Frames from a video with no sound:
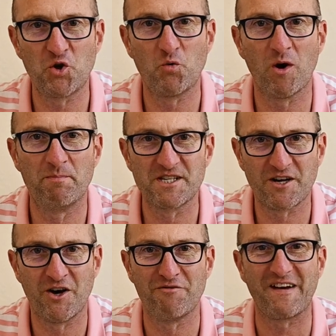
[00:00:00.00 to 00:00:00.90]
to
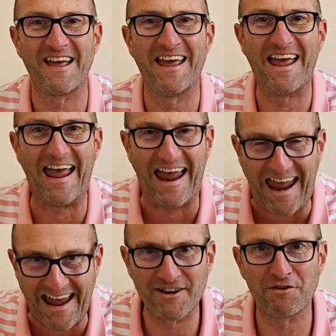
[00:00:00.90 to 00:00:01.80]
observe
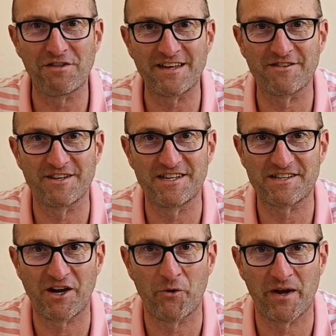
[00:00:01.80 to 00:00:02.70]
anything that is
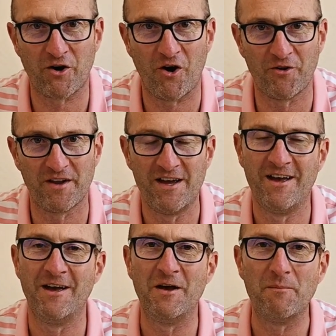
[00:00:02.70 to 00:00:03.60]
going on.
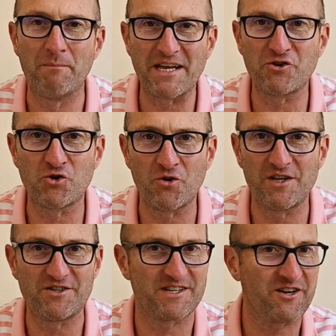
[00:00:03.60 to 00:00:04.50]
Make sure
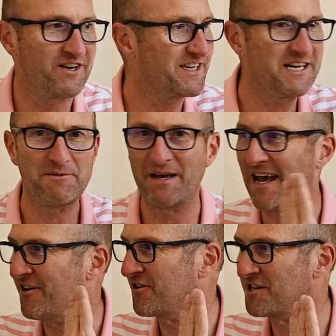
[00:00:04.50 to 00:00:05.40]
you just kind of keep your
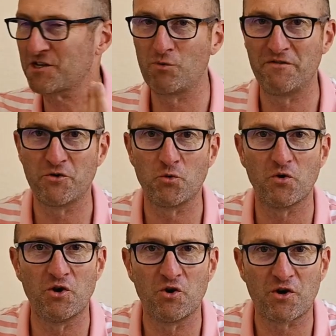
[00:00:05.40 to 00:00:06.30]
head on a
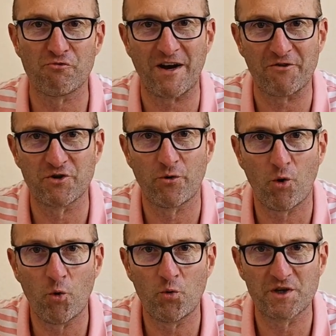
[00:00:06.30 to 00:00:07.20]
swivel, look around you
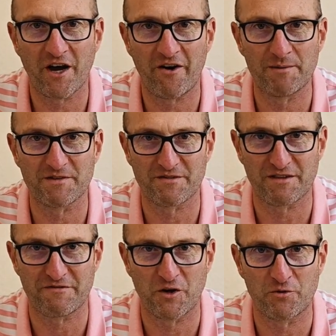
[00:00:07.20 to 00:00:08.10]
at all times for
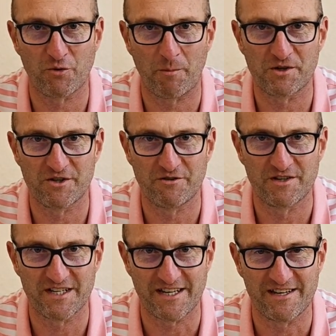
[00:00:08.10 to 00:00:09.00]
the photo
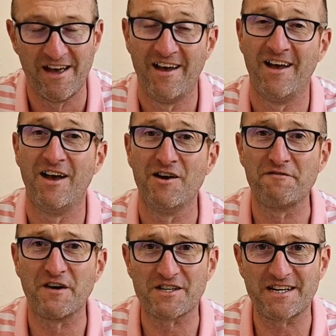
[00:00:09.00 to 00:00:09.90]
opportunity.
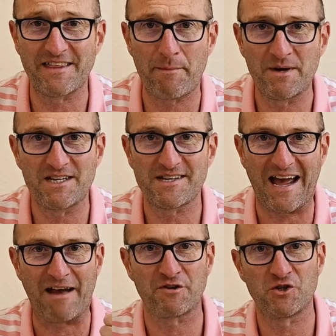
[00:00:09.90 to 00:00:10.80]
Firstly, that means
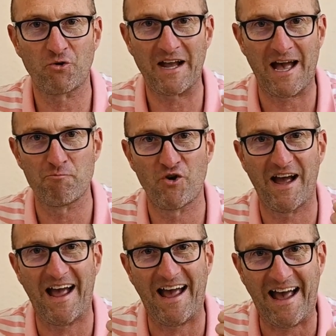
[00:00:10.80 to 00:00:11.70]
having your
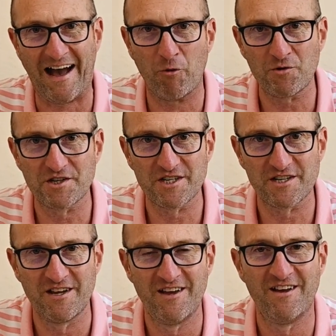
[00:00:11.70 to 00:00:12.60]
camera out,